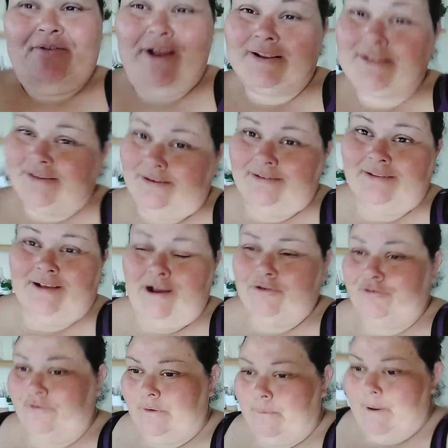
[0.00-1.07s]
I rested on the
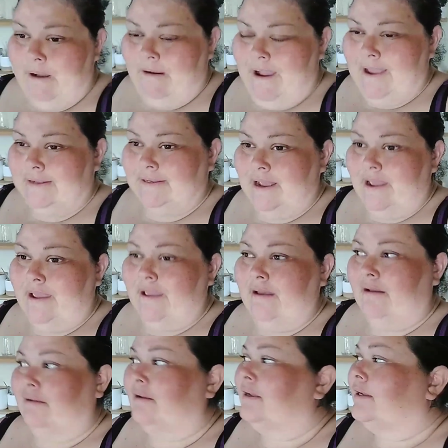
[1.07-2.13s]
couch for a while, guys. I
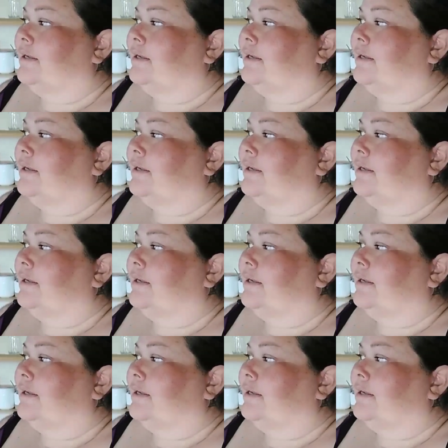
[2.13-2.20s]
uh,